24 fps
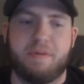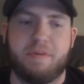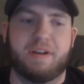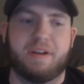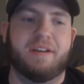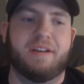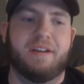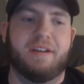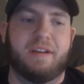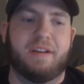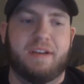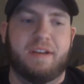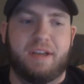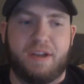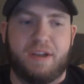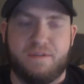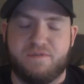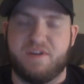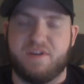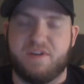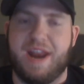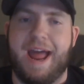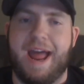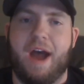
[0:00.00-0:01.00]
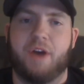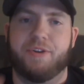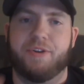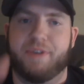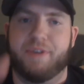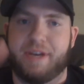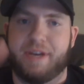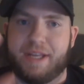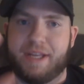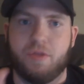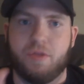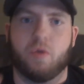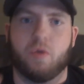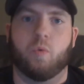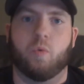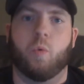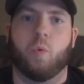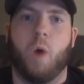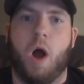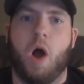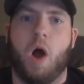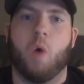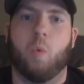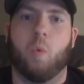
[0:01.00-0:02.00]
But for now, you're getting the
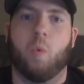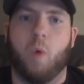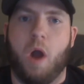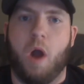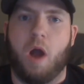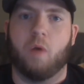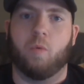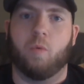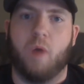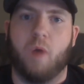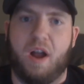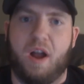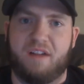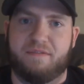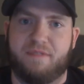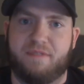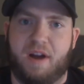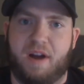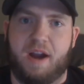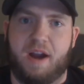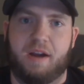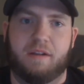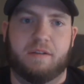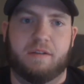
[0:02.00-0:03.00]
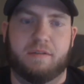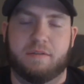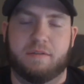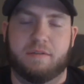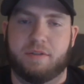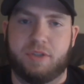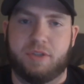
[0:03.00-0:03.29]
raw file.